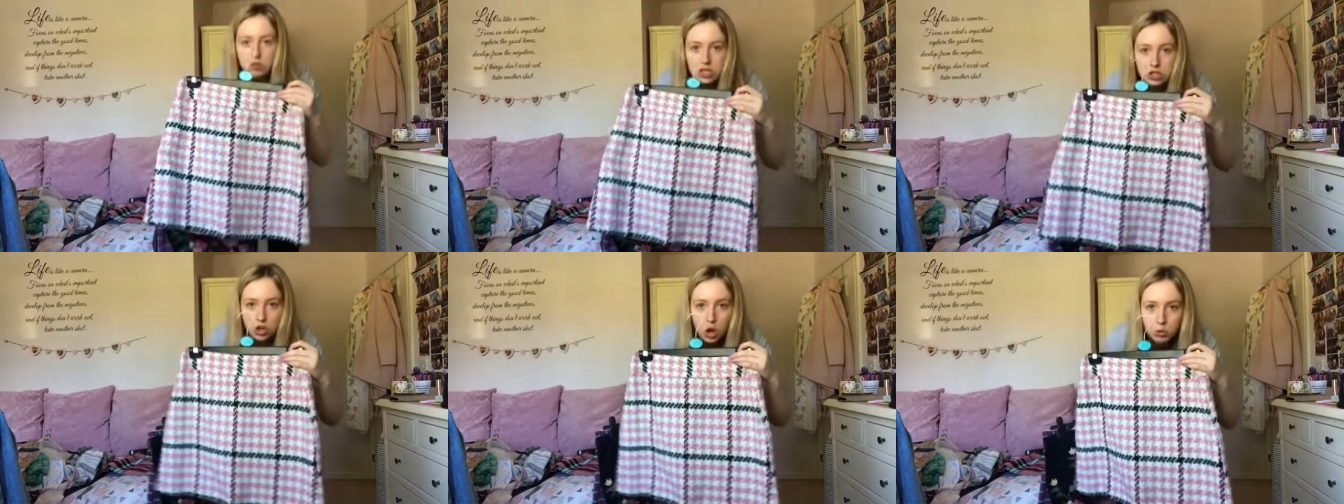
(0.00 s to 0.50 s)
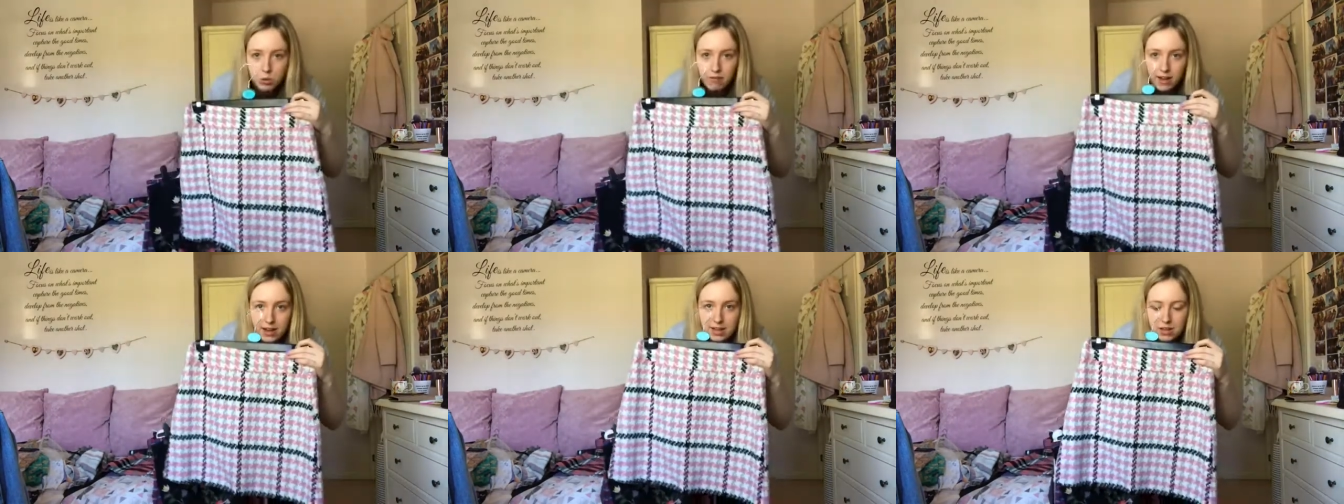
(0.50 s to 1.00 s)
is Topshop, I've
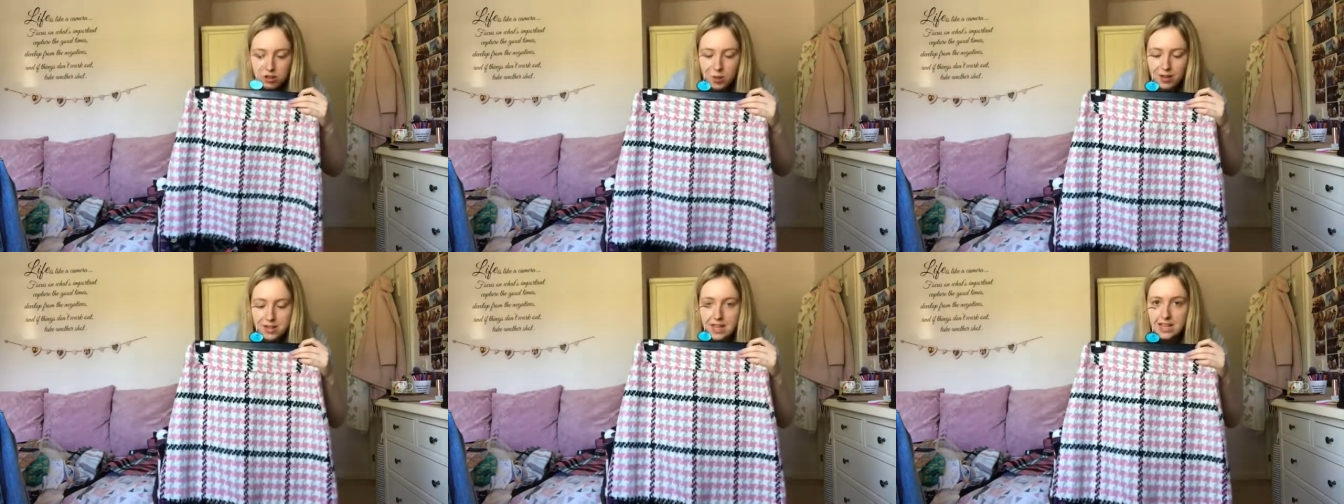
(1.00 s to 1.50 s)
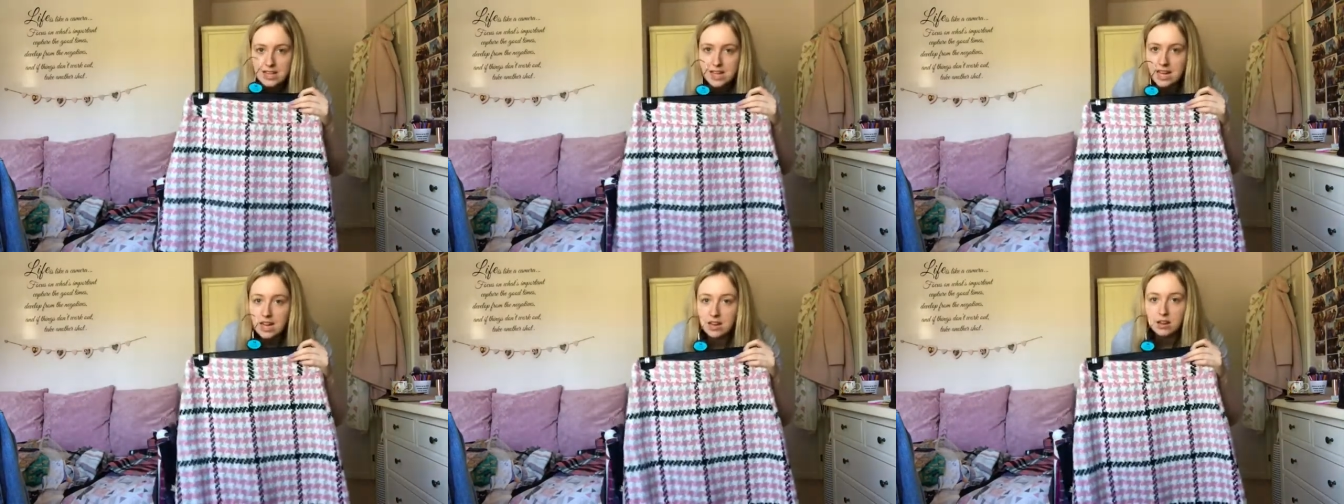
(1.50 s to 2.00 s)
had it since I was about
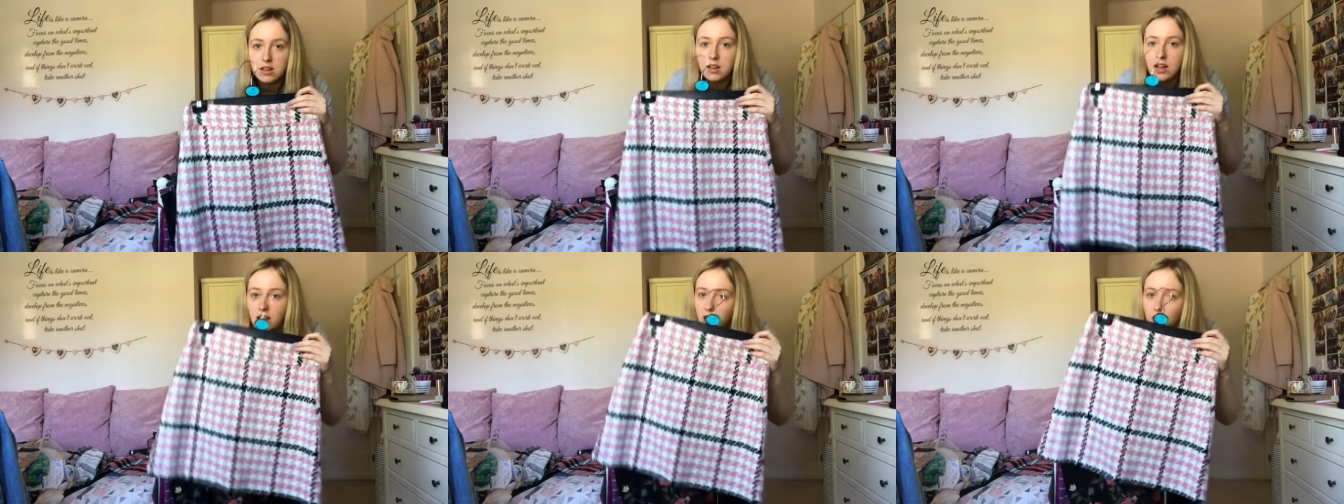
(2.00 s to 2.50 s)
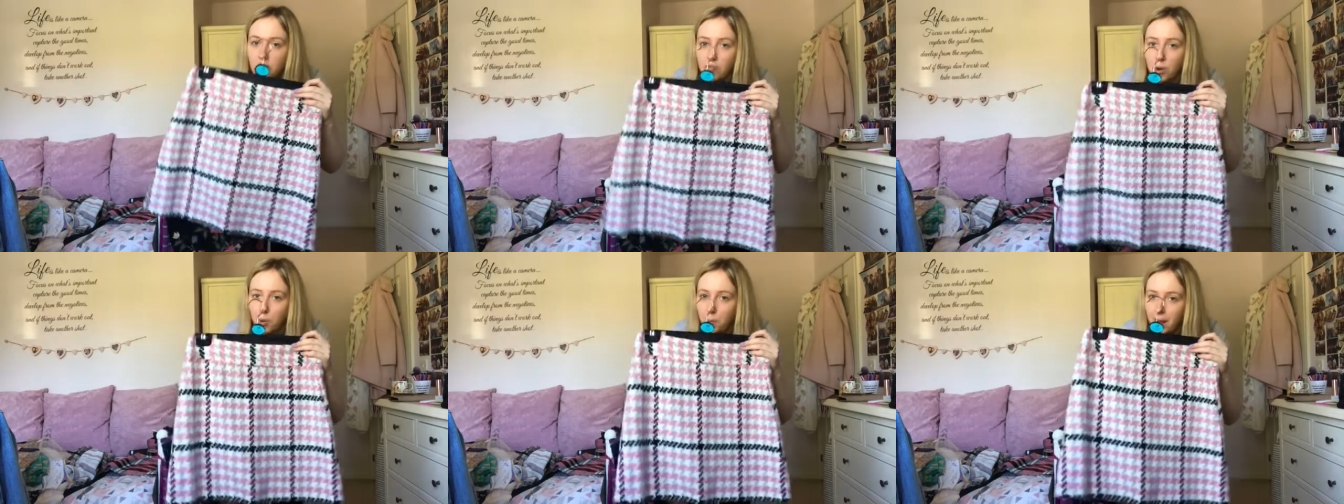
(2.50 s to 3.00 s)
sixteen. It goes well
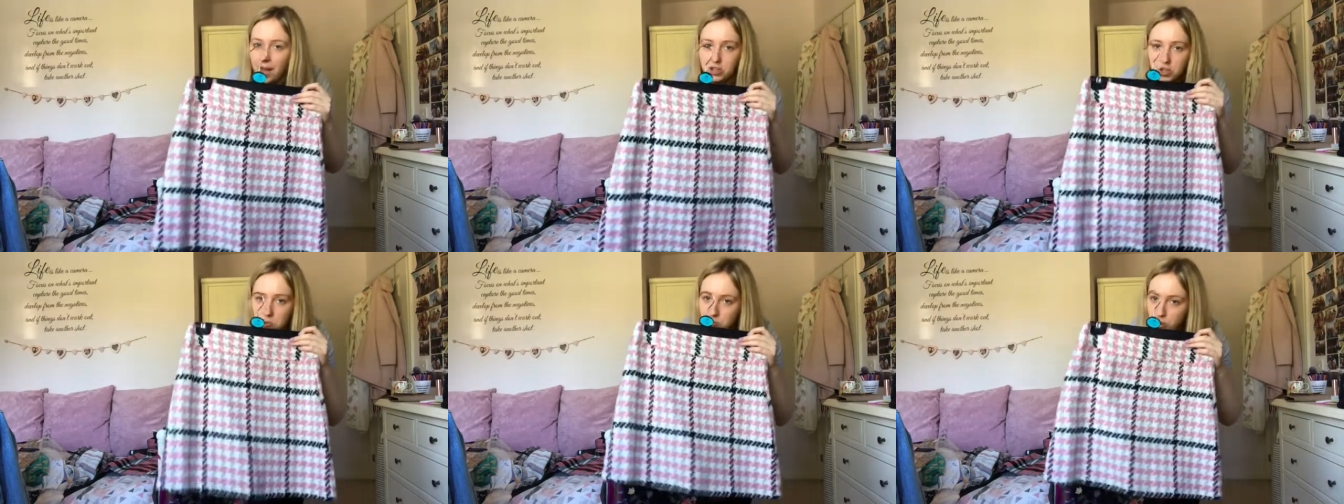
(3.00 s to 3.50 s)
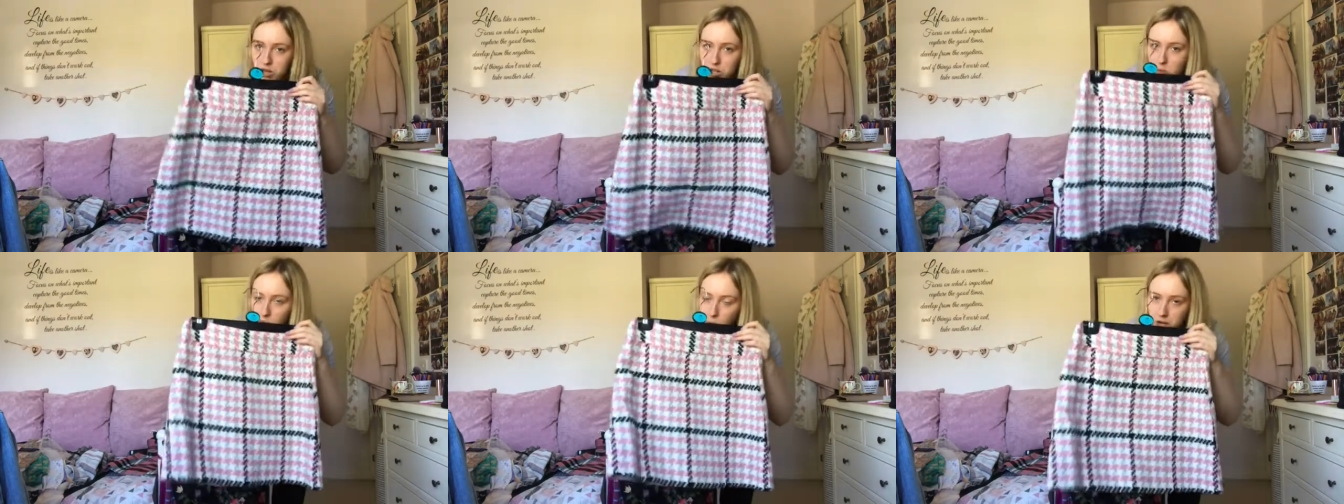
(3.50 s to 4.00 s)
with black tops, grey
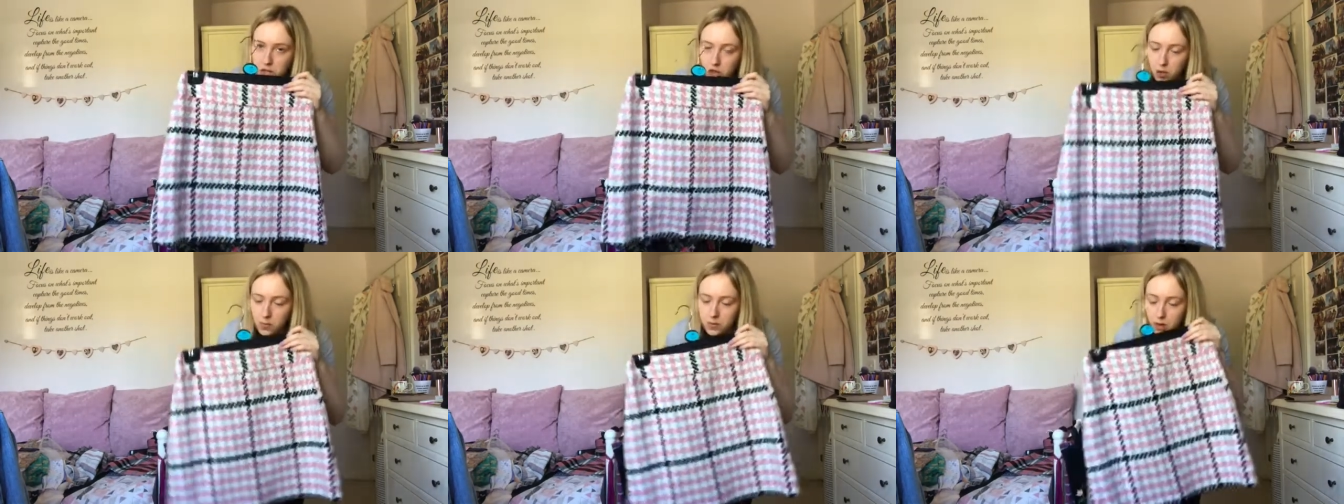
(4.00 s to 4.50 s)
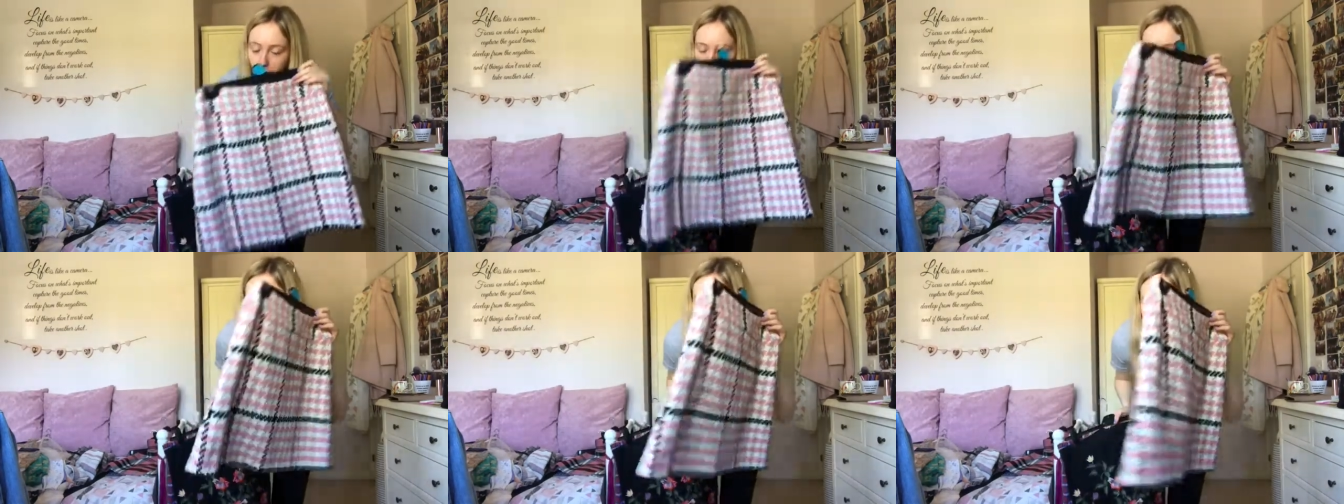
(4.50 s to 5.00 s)
tops, white tops. I
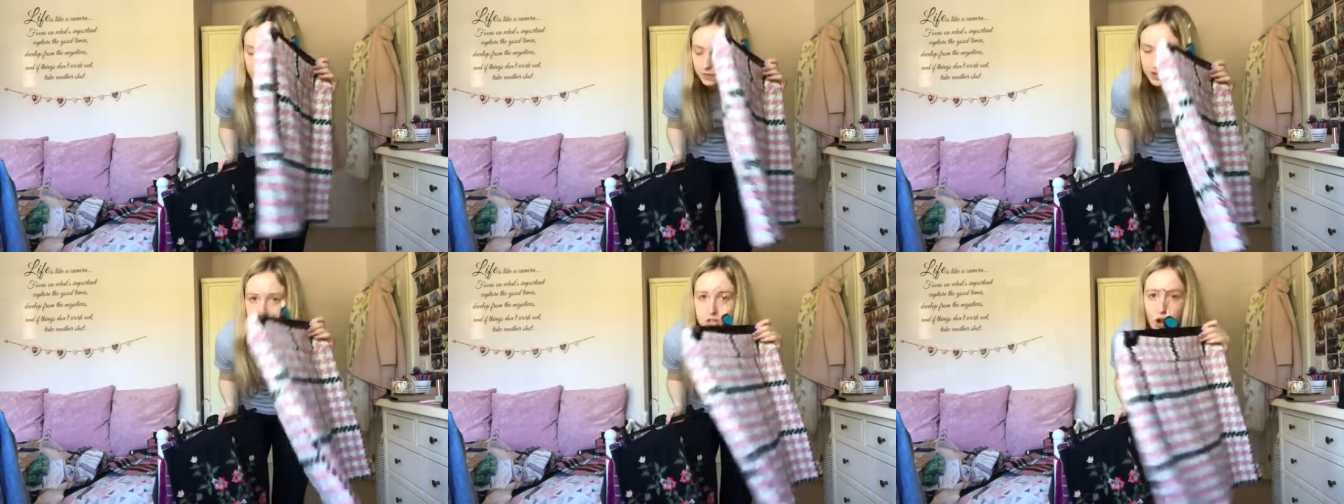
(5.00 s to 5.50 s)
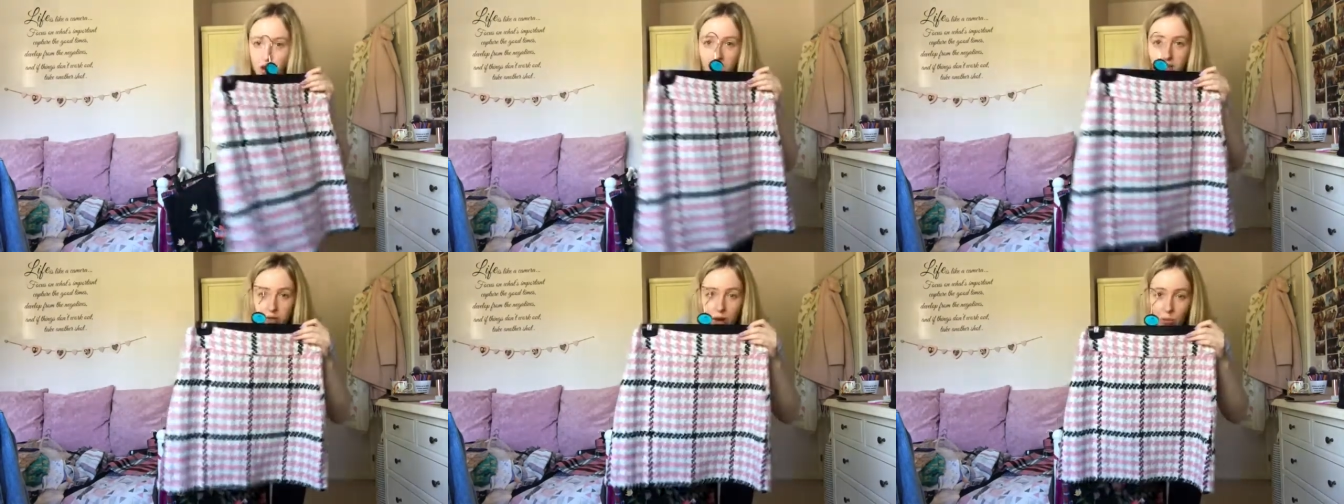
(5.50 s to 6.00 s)
absolutely love it, it's so nice
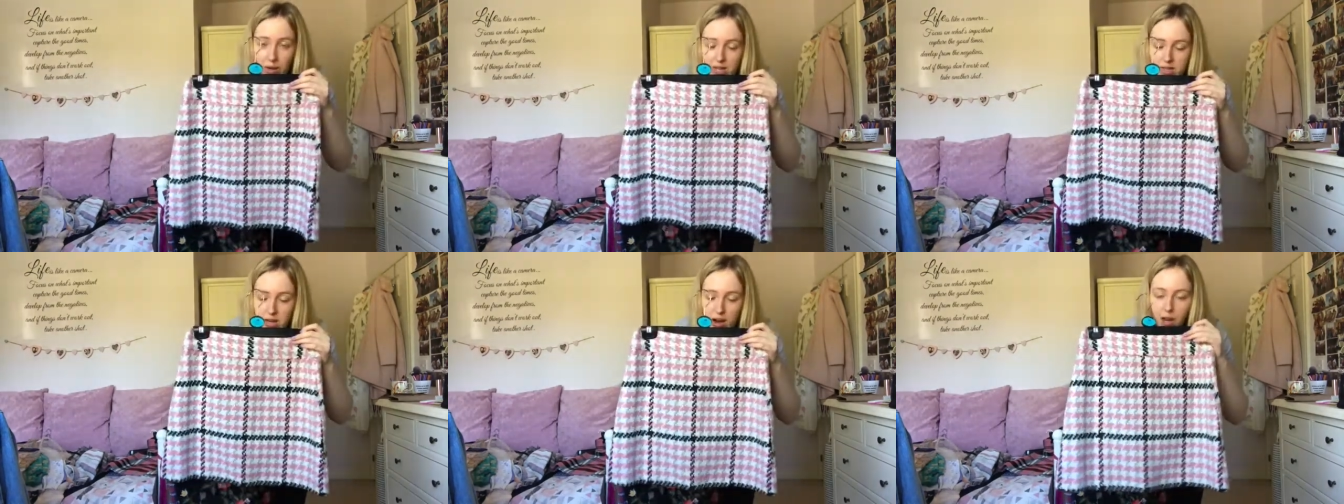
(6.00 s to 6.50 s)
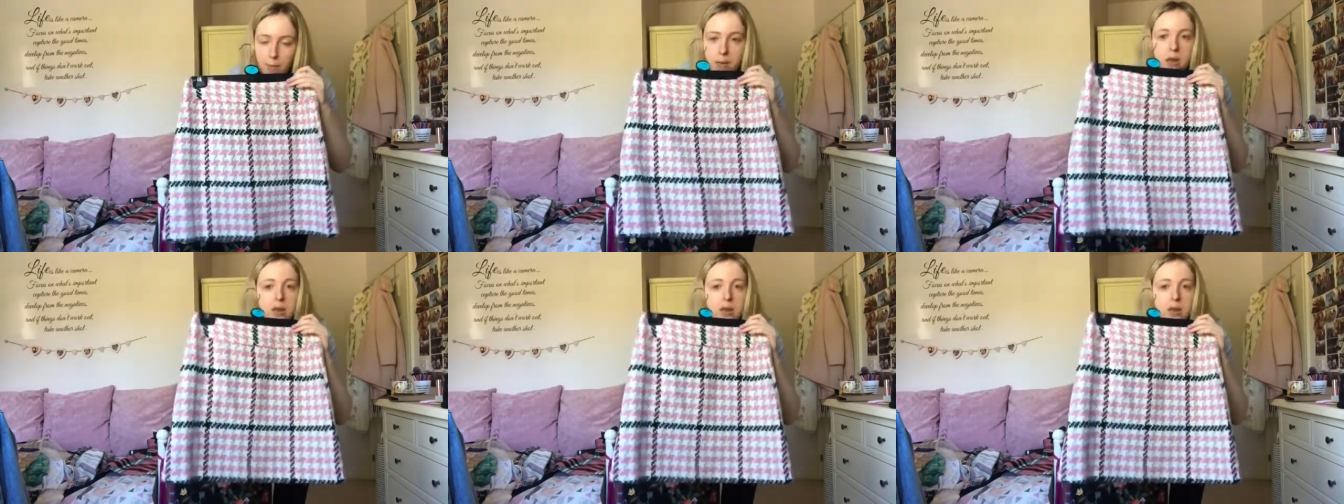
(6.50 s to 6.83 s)
for like winter time,